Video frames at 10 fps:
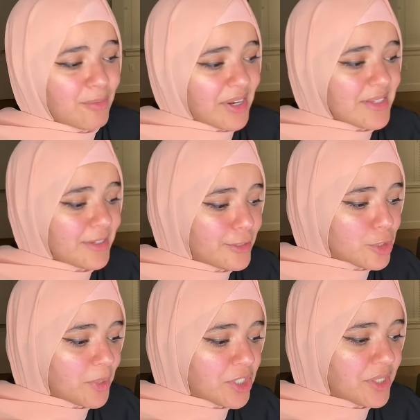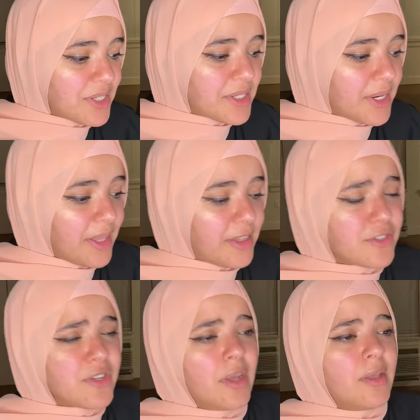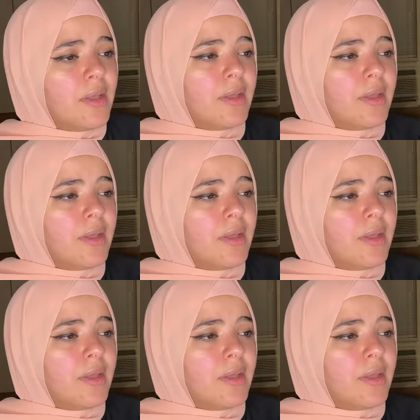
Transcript: And when I tell you especially today, there's